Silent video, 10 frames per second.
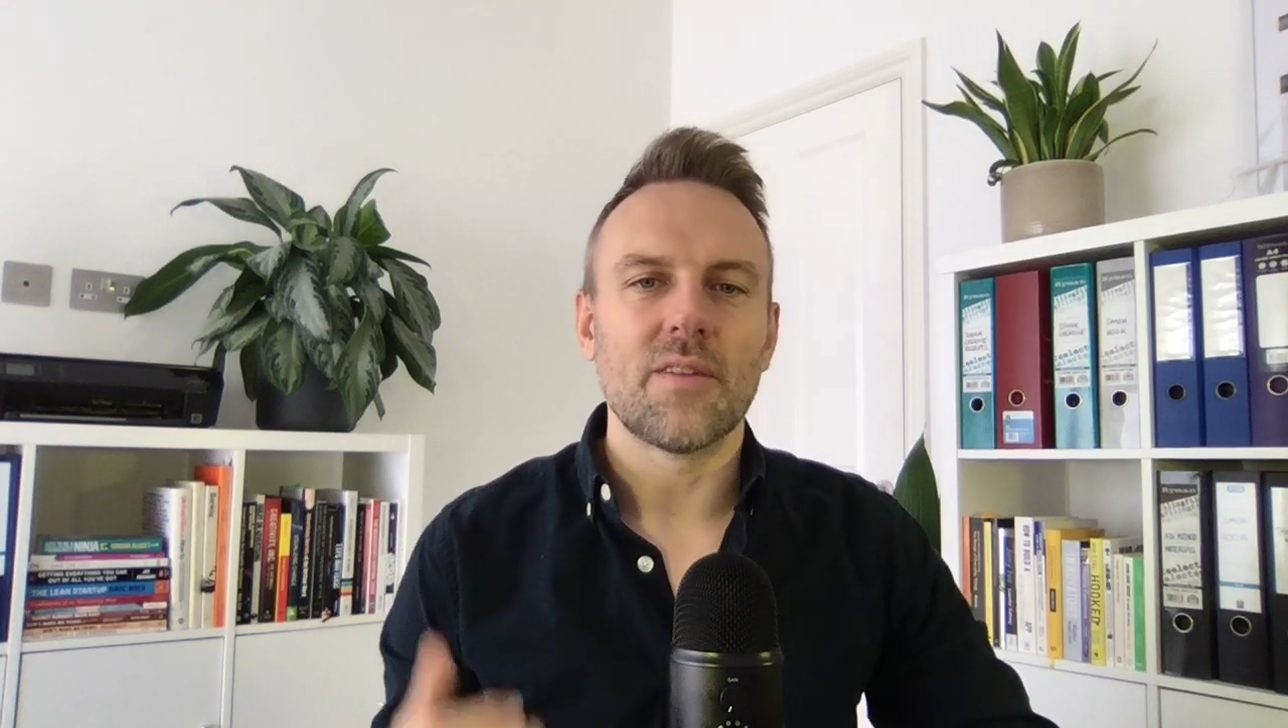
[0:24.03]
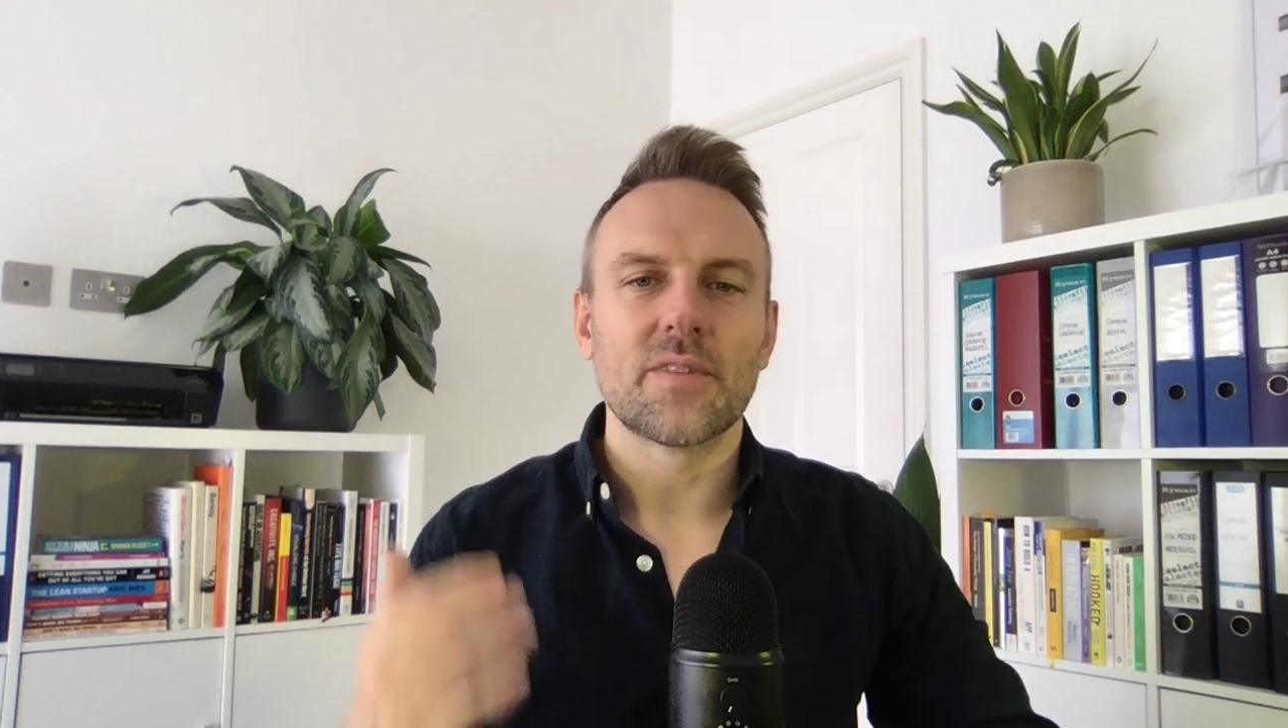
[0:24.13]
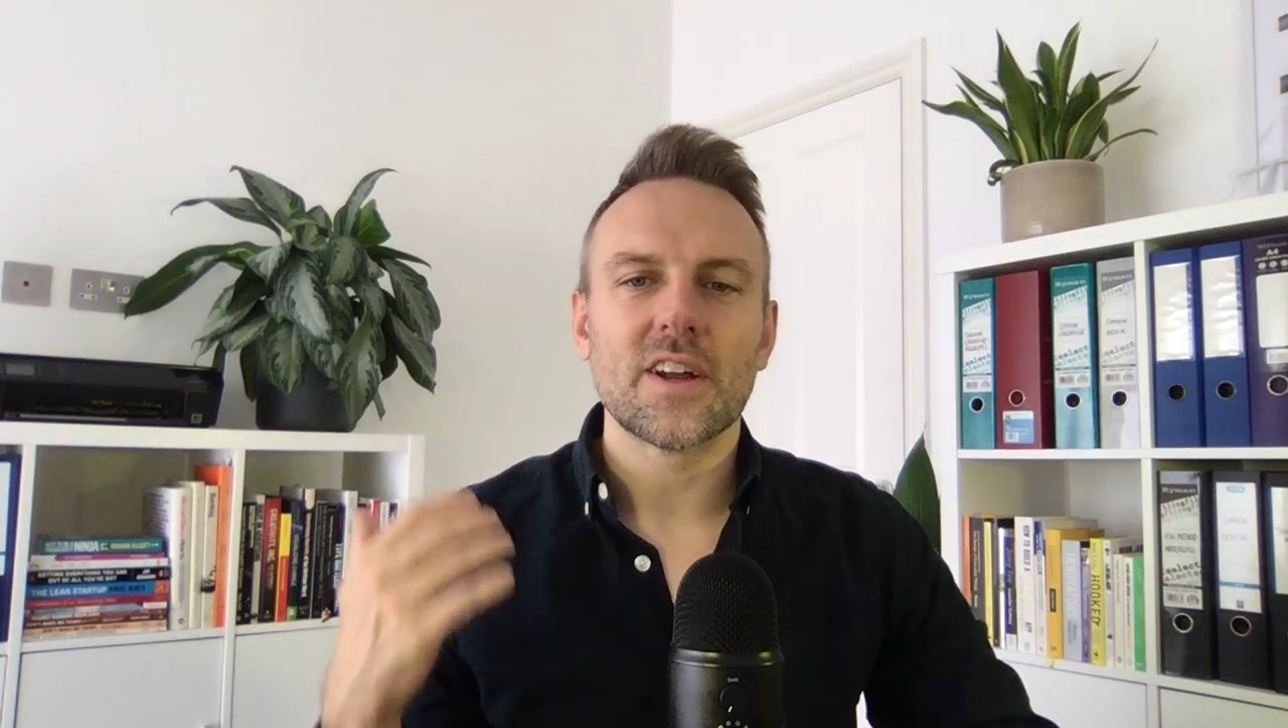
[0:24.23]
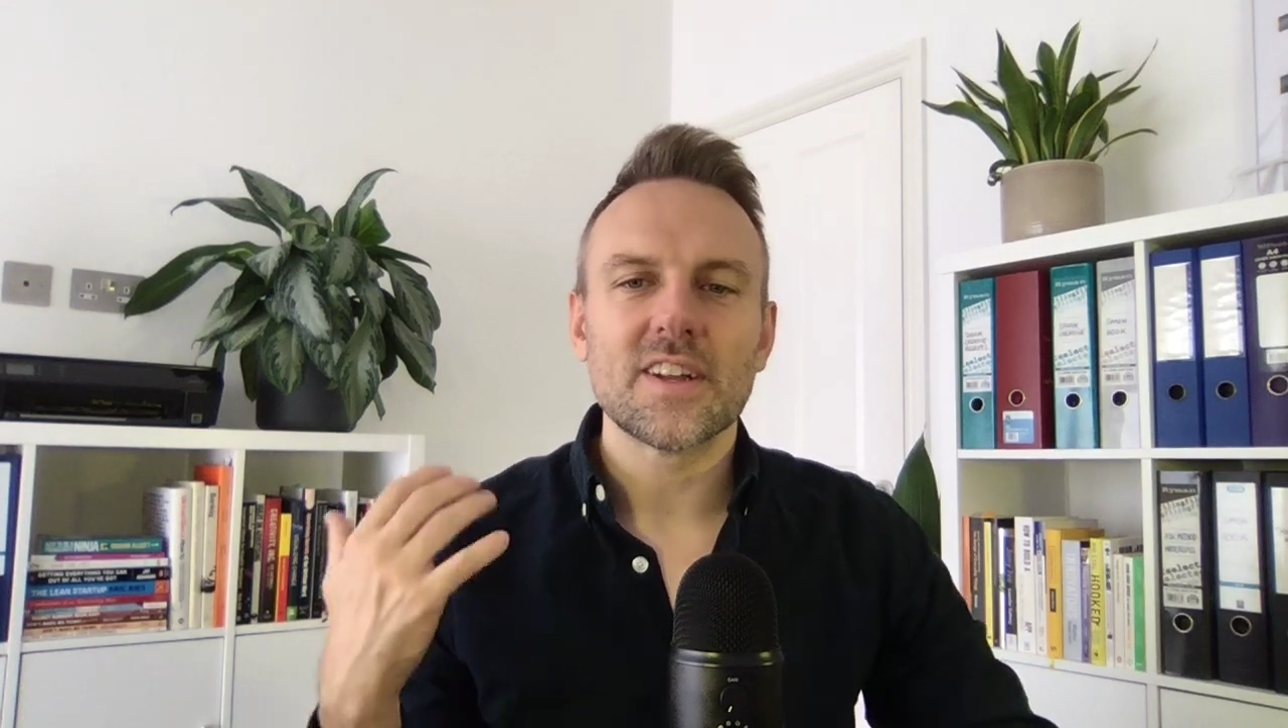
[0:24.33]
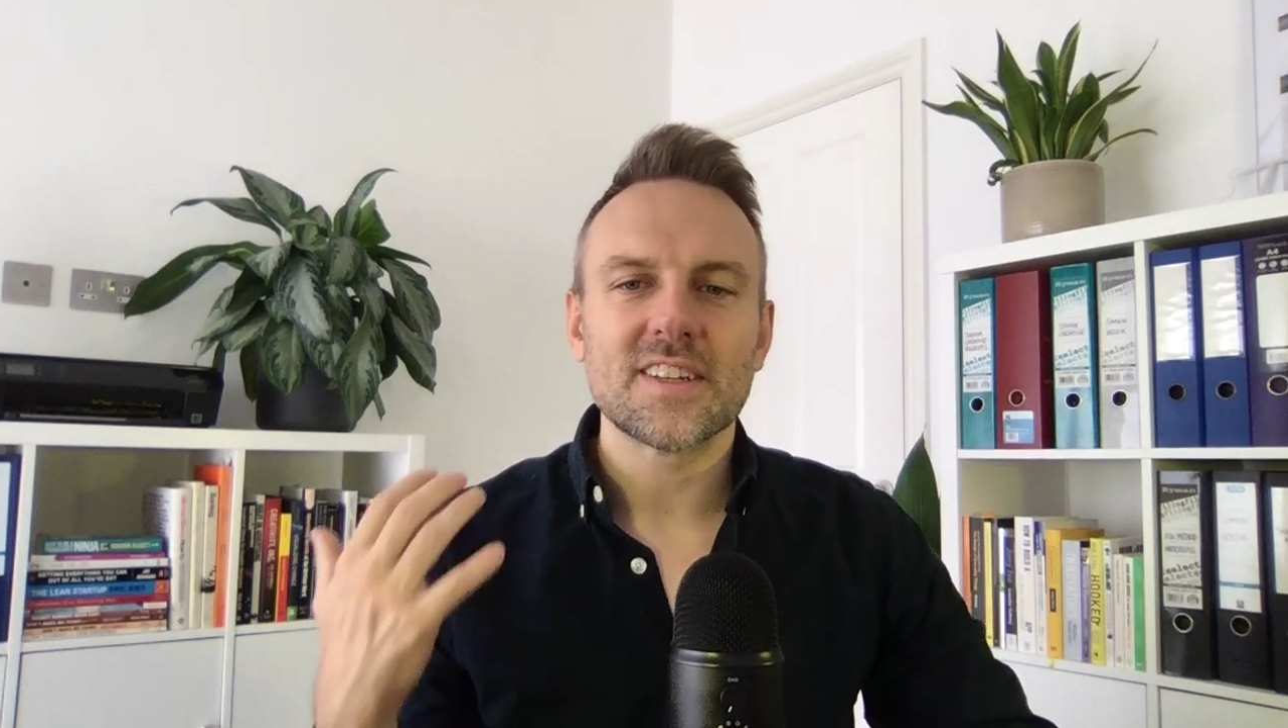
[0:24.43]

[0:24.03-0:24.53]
I'm going to